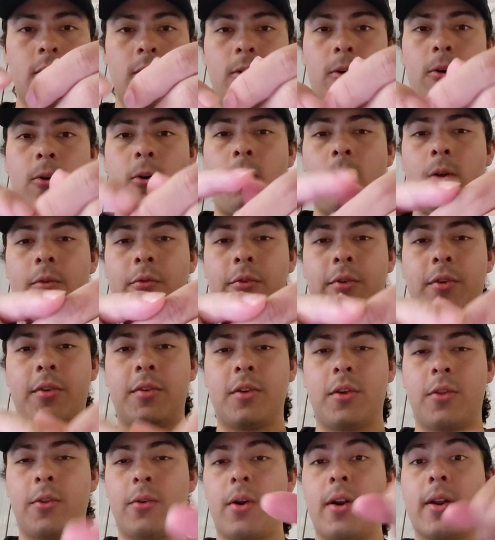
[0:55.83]
all of these
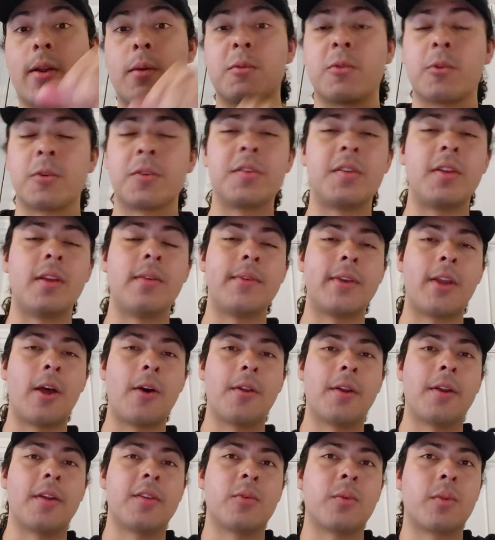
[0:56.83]
other IEMs we're seeing
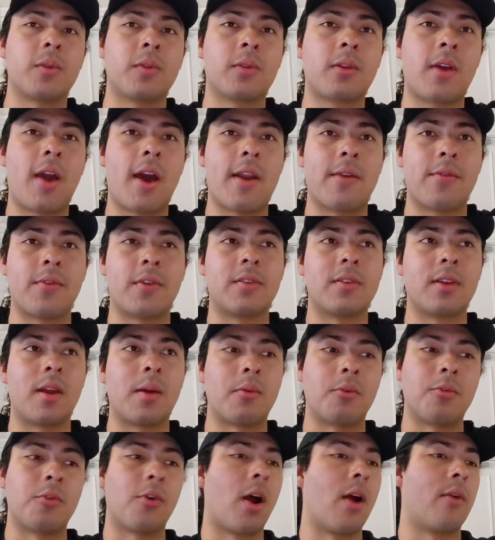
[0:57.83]
nowadays with kind of the
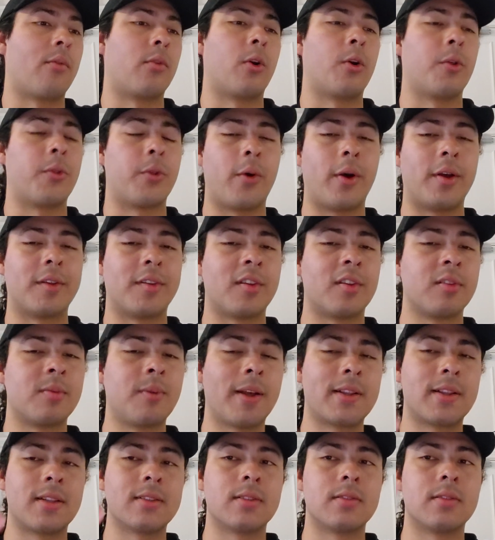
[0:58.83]
same driver, although I
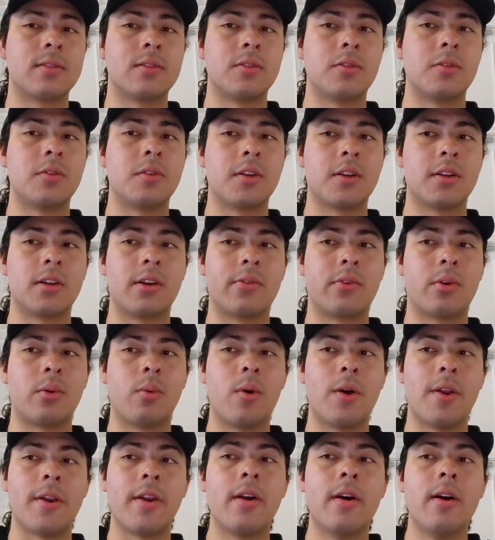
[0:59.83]
suspect this is using a different
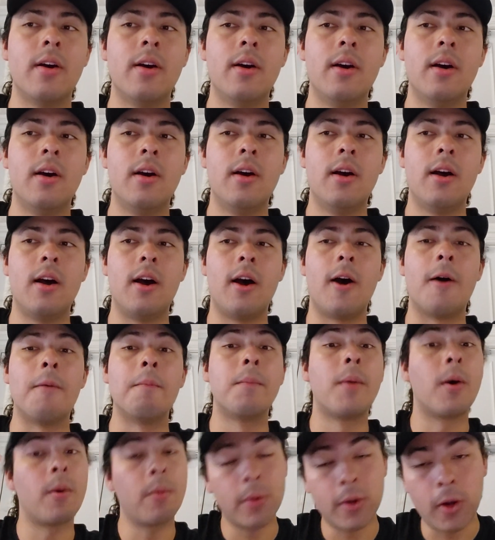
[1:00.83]
one.
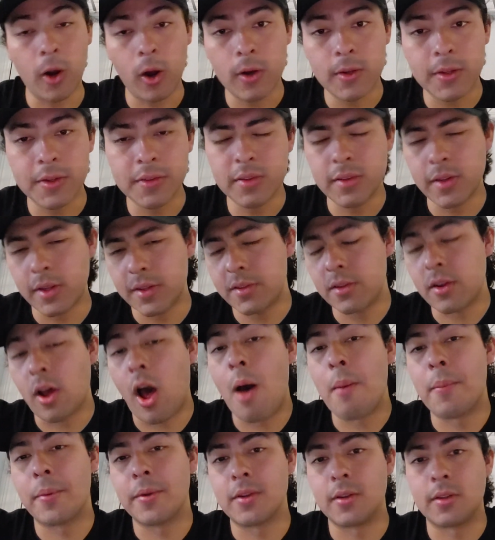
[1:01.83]
But regardless, it's
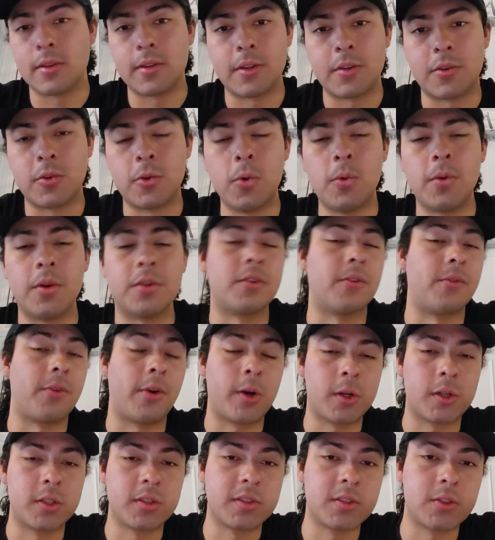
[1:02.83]
competently tuned. It's a very good